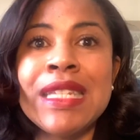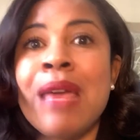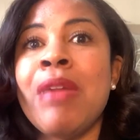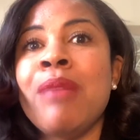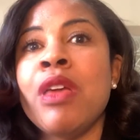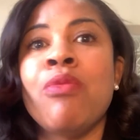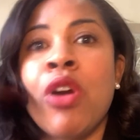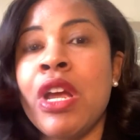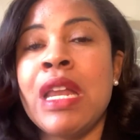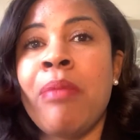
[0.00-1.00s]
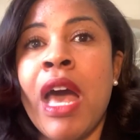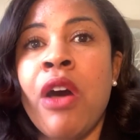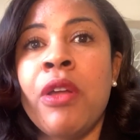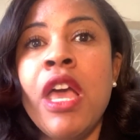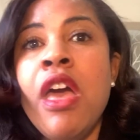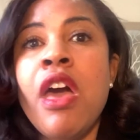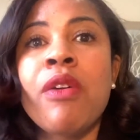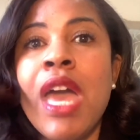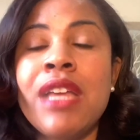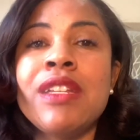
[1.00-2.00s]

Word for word: They may be worried about, okay,